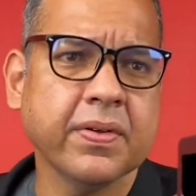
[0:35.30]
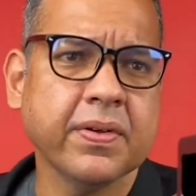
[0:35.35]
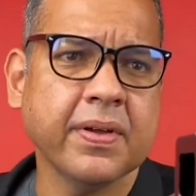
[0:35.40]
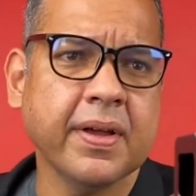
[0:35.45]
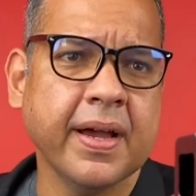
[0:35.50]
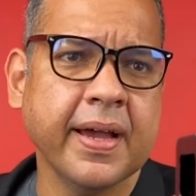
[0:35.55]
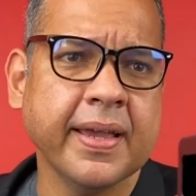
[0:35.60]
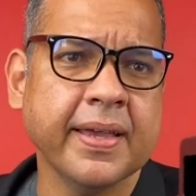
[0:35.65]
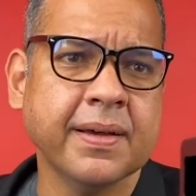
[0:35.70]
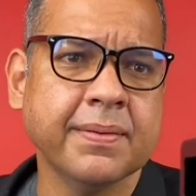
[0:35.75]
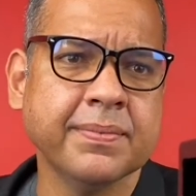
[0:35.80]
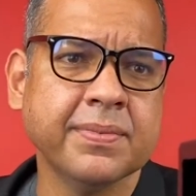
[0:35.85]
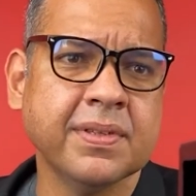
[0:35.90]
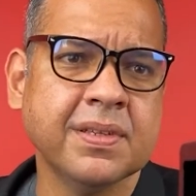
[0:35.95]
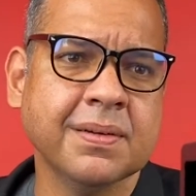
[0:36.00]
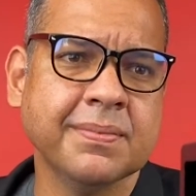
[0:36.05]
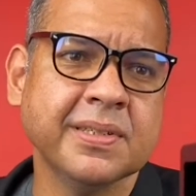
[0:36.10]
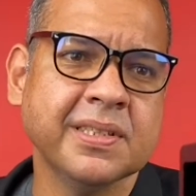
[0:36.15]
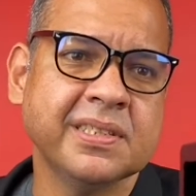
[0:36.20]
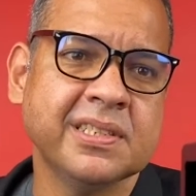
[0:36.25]
I am
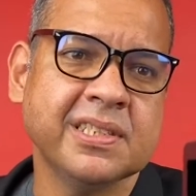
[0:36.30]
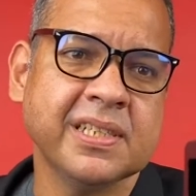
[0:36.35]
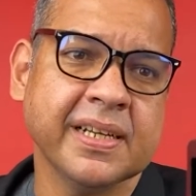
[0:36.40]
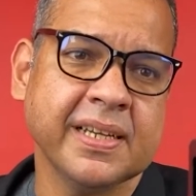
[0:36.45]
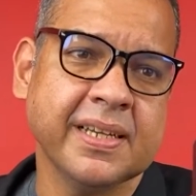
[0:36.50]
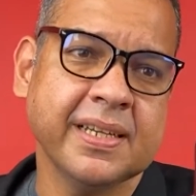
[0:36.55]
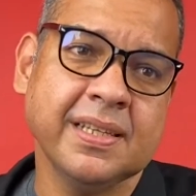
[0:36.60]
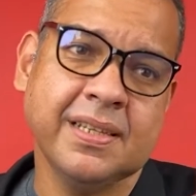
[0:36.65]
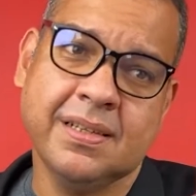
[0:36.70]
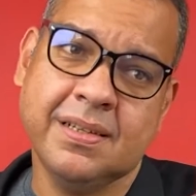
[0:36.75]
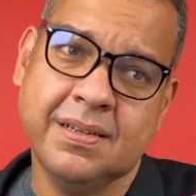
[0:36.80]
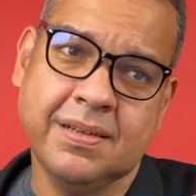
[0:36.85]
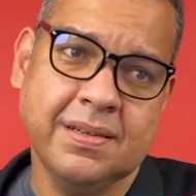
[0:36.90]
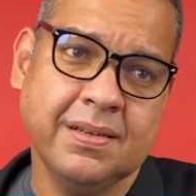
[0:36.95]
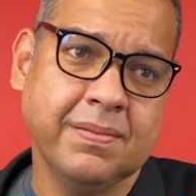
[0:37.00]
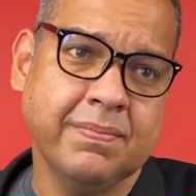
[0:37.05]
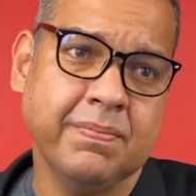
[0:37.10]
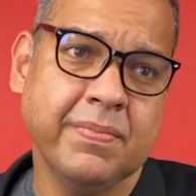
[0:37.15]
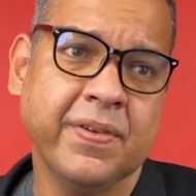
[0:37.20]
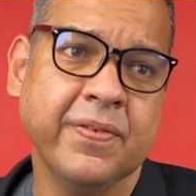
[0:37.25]
double checking
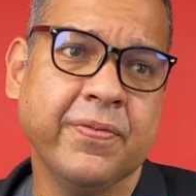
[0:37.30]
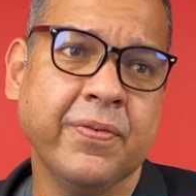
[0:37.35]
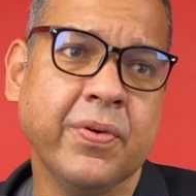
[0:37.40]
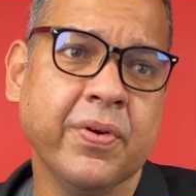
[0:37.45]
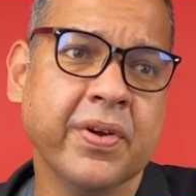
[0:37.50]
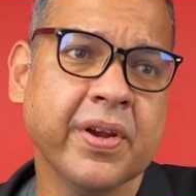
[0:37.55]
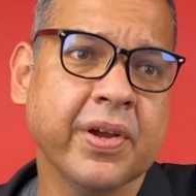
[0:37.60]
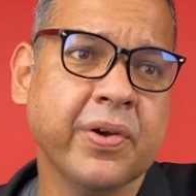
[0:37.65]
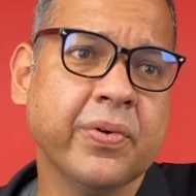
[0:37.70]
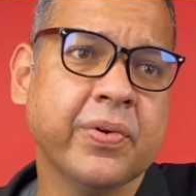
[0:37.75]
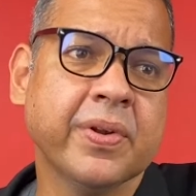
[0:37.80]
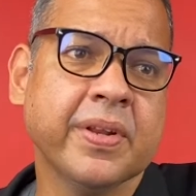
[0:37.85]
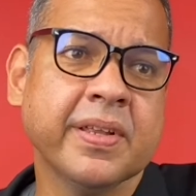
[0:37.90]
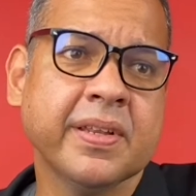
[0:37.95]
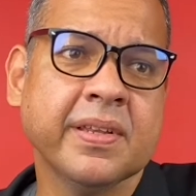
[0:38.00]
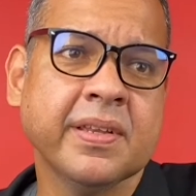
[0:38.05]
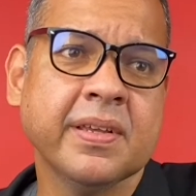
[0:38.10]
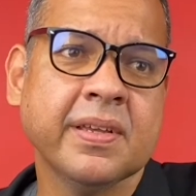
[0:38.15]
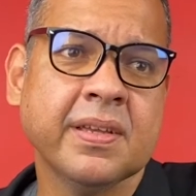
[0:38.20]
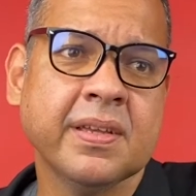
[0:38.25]
before
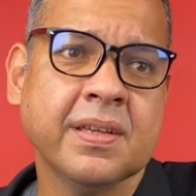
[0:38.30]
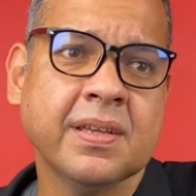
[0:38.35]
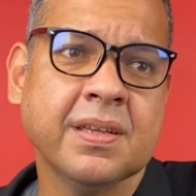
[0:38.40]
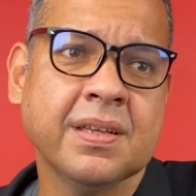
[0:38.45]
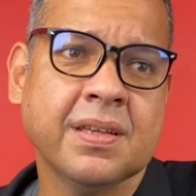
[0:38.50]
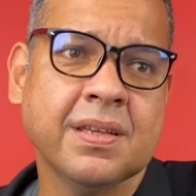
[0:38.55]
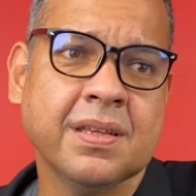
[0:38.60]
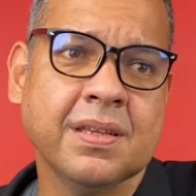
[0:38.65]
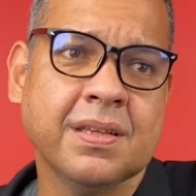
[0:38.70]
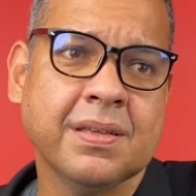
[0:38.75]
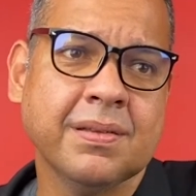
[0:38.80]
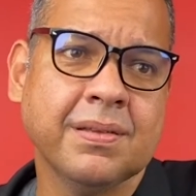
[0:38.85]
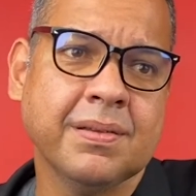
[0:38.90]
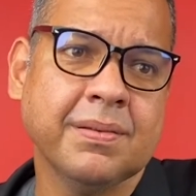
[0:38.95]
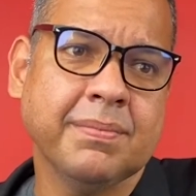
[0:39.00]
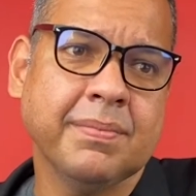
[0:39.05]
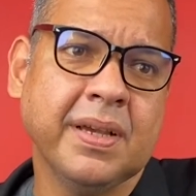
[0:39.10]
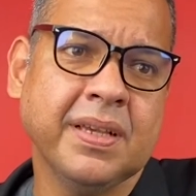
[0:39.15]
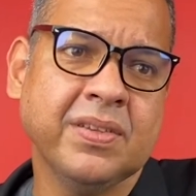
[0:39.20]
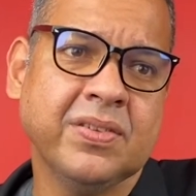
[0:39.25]
recording
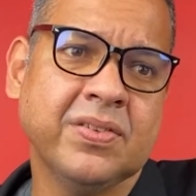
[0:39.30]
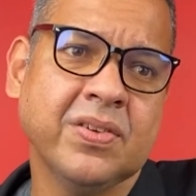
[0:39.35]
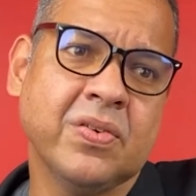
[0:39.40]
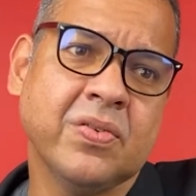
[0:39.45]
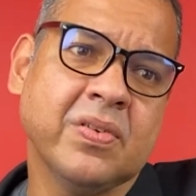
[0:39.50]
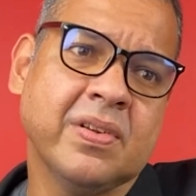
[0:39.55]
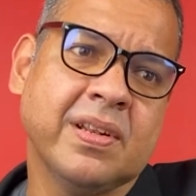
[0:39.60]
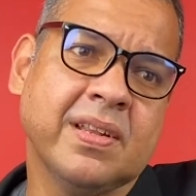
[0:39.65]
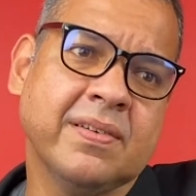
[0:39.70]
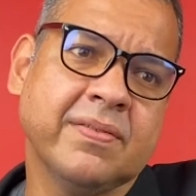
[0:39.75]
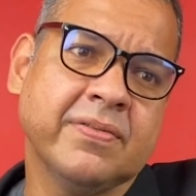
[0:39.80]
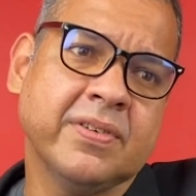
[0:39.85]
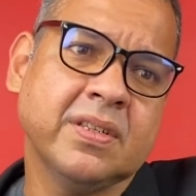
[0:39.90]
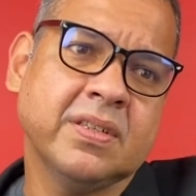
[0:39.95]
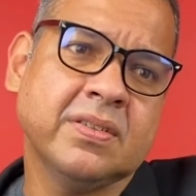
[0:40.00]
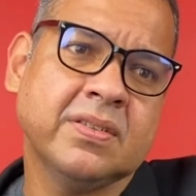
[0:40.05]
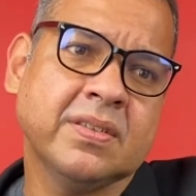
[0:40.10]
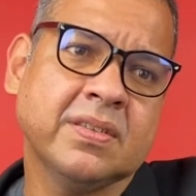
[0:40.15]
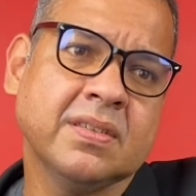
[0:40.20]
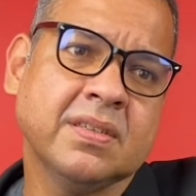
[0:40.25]
my sound
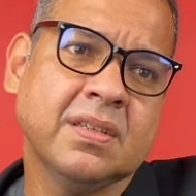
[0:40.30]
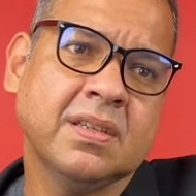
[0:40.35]
levels.